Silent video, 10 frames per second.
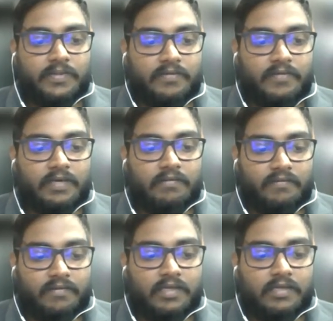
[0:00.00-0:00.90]
Then
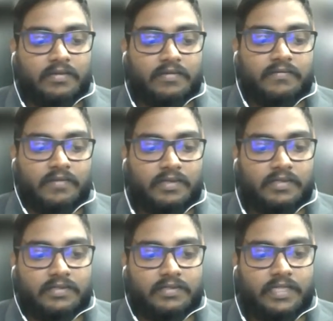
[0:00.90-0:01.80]

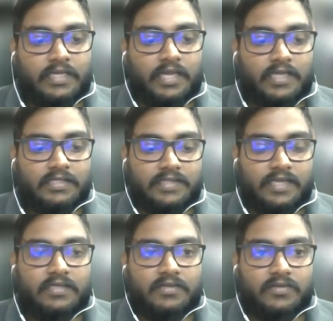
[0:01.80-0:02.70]
then I
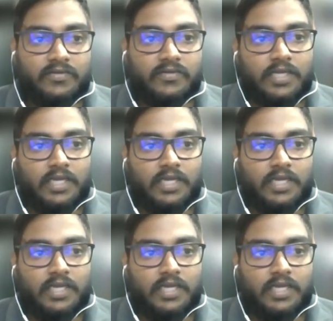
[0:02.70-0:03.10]
decided to